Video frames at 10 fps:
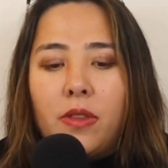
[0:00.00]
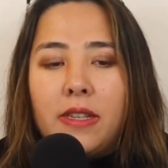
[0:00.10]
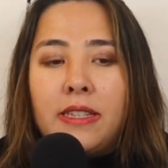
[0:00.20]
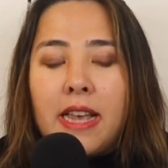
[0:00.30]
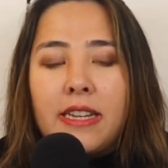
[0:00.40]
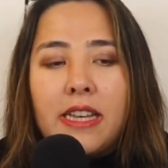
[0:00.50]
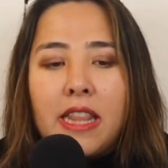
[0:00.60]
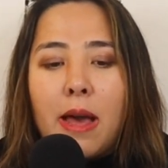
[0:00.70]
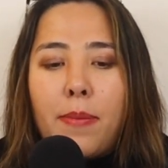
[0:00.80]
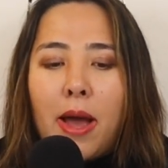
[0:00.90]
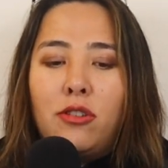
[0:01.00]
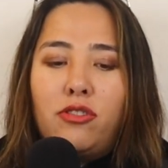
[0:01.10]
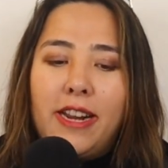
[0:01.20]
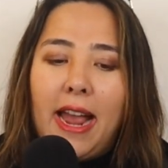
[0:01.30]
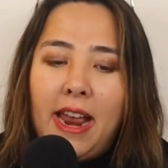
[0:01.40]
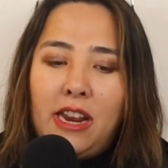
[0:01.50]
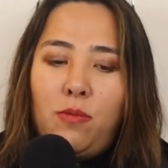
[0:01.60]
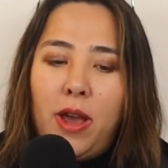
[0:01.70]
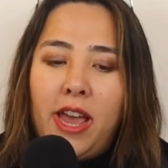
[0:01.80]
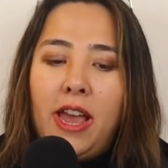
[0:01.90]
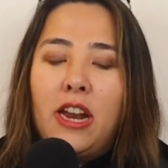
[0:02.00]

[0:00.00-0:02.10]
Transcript: setting that boundary anyway